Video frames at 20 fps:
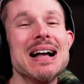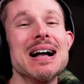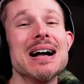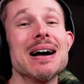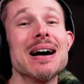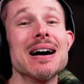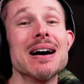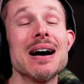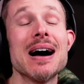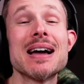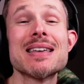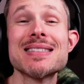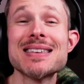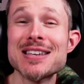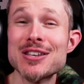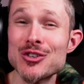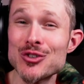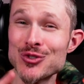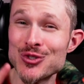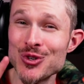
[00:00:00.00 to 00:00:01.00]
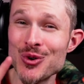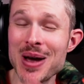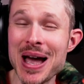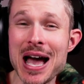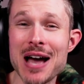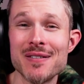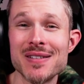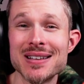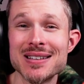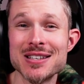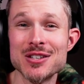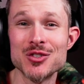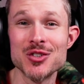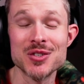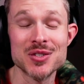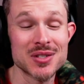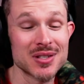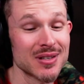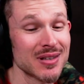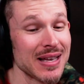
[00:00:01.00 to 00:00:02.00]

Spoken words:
I think you do have it. You just,